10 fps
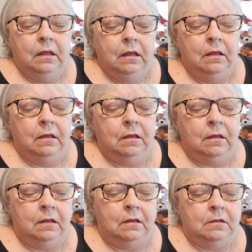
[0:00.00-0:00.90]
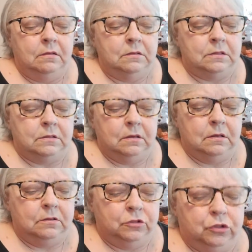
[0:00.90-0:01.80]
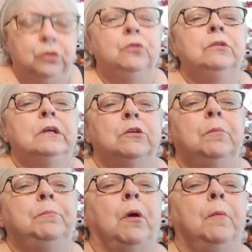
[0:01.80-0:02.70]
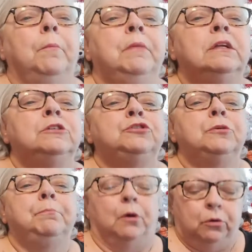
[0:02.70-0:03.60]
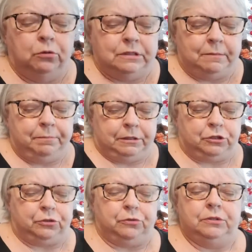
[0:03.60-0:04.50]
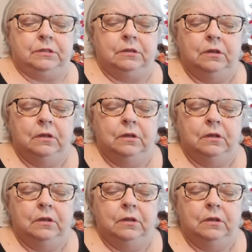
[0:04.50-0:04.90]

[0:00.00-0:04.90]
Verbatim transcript: is two little bo miniature bowls and pitchers.